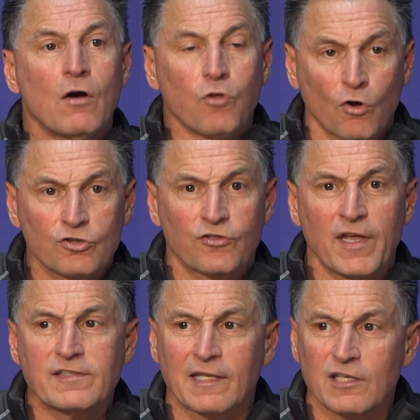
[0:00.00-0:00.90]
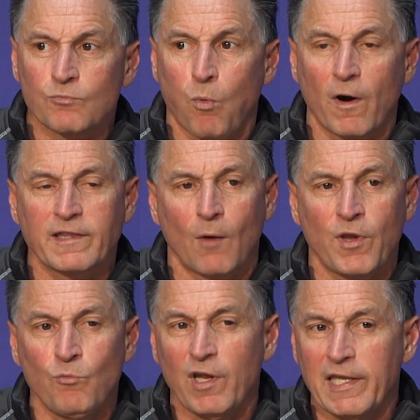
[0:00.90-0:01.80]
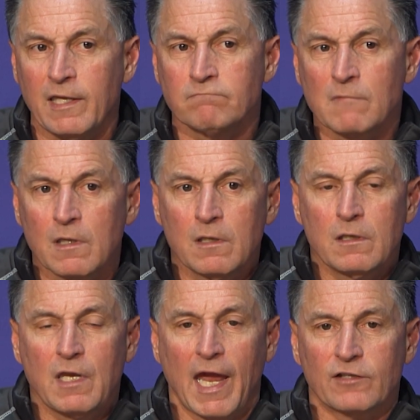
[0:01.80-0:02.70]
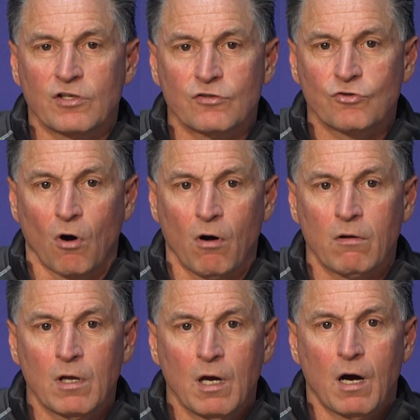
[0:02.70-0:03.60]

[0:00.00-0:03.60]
Those are things at this point that we really can't control.